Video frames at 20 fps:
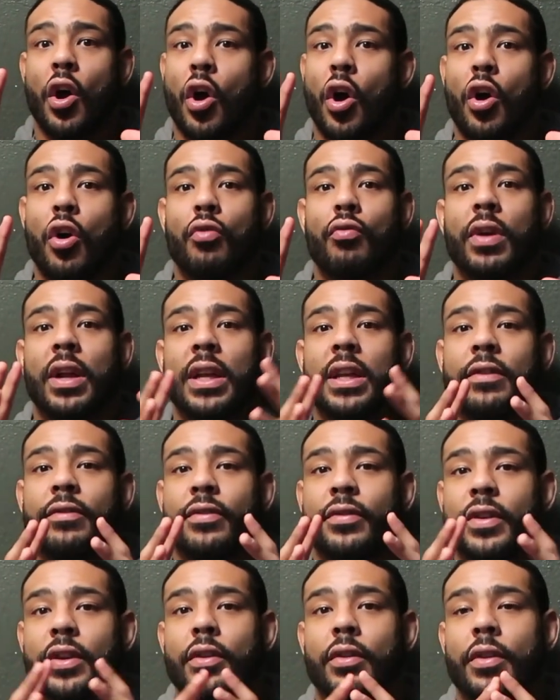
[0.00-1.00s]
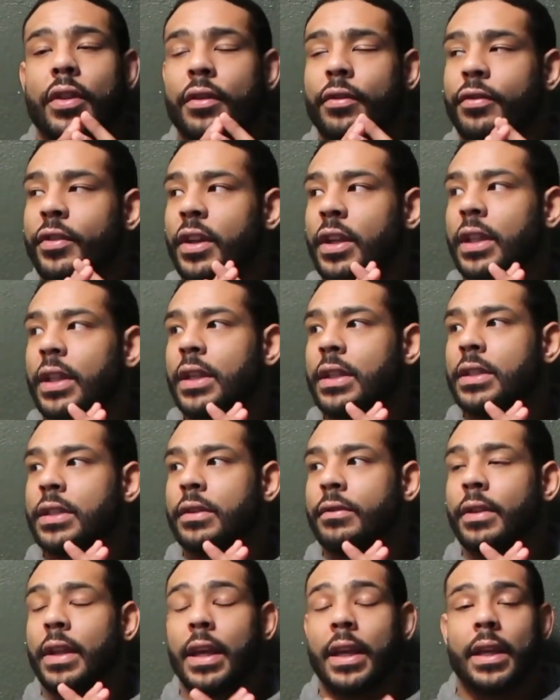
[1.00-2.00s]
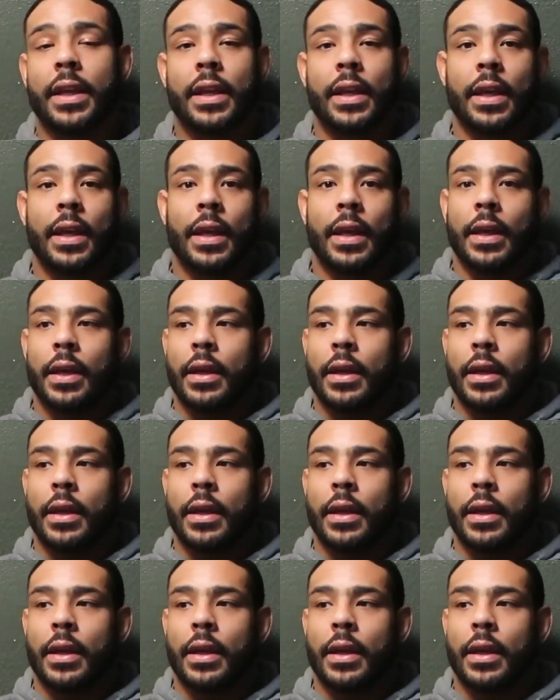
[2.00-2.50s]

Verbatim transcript: already feel the feelings of like